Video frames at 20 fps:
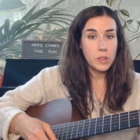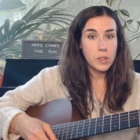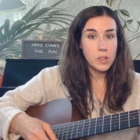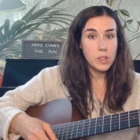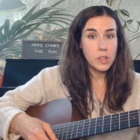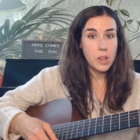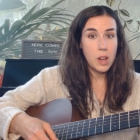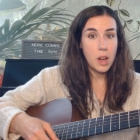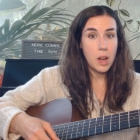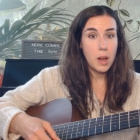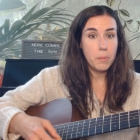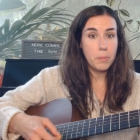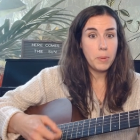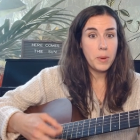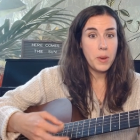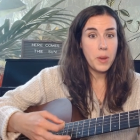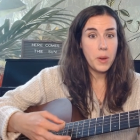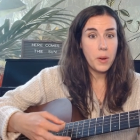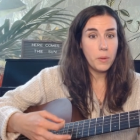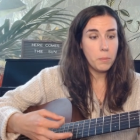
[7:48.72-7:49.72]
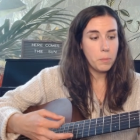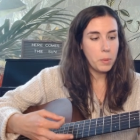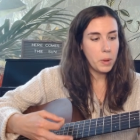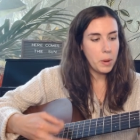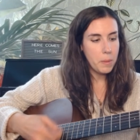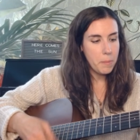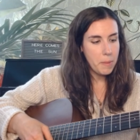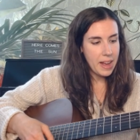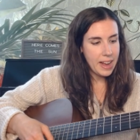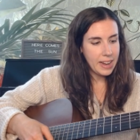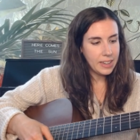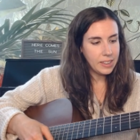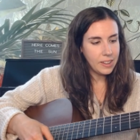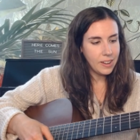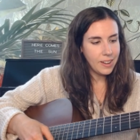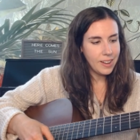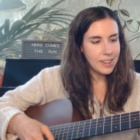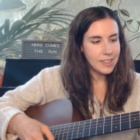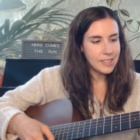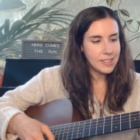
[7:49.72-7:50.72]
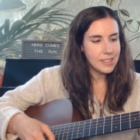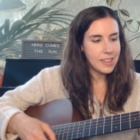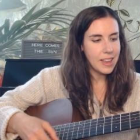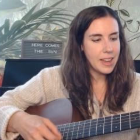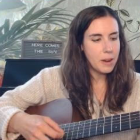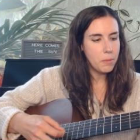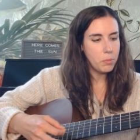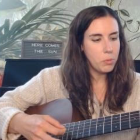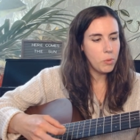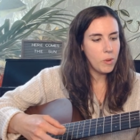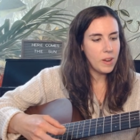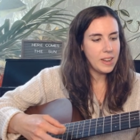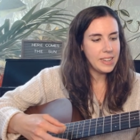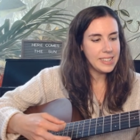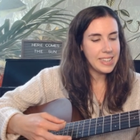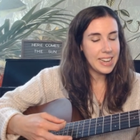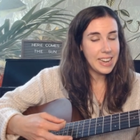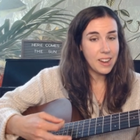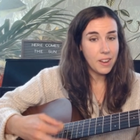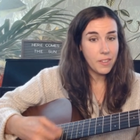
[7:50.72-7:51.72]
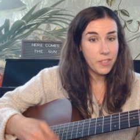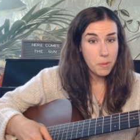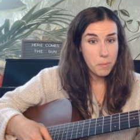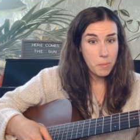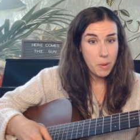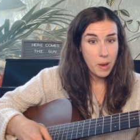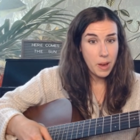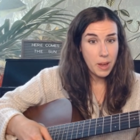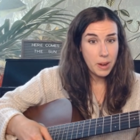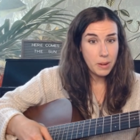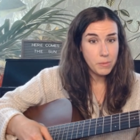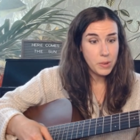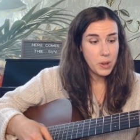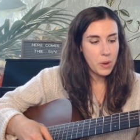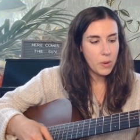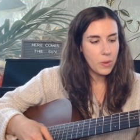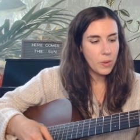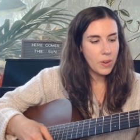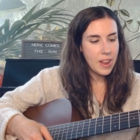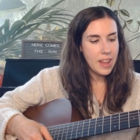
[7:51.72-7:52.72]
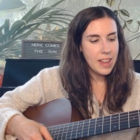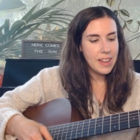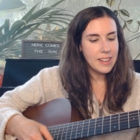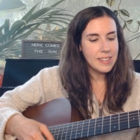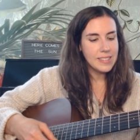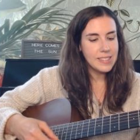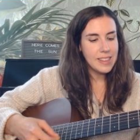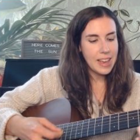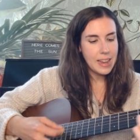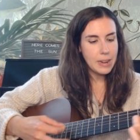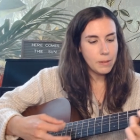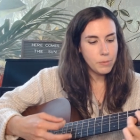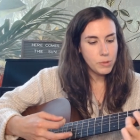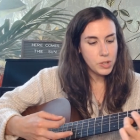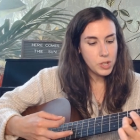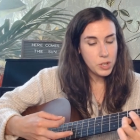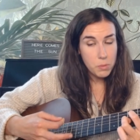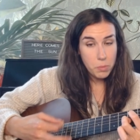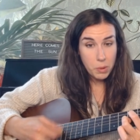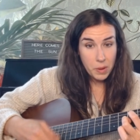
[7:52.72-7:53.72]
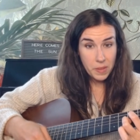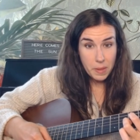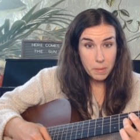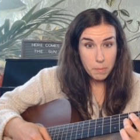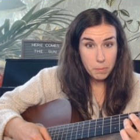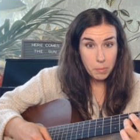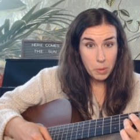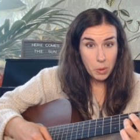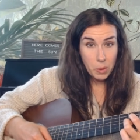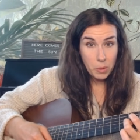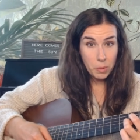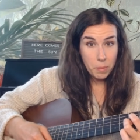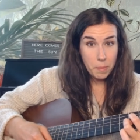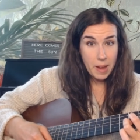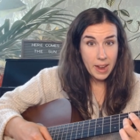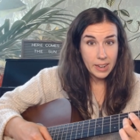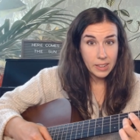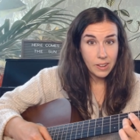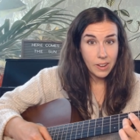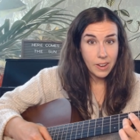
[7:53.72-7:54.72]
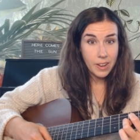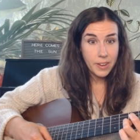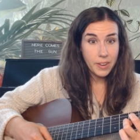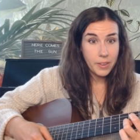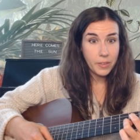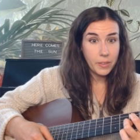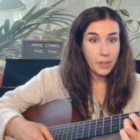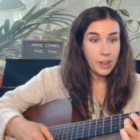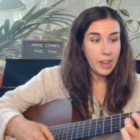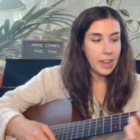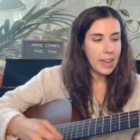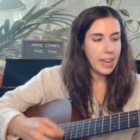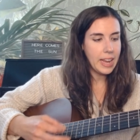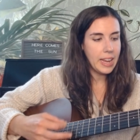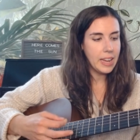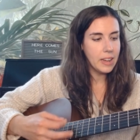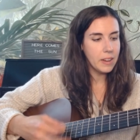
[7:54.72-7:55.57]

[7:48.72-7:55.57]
top note, put it back on, slide up 1, take off the bottom note, slide up 2, put them both back on, okay?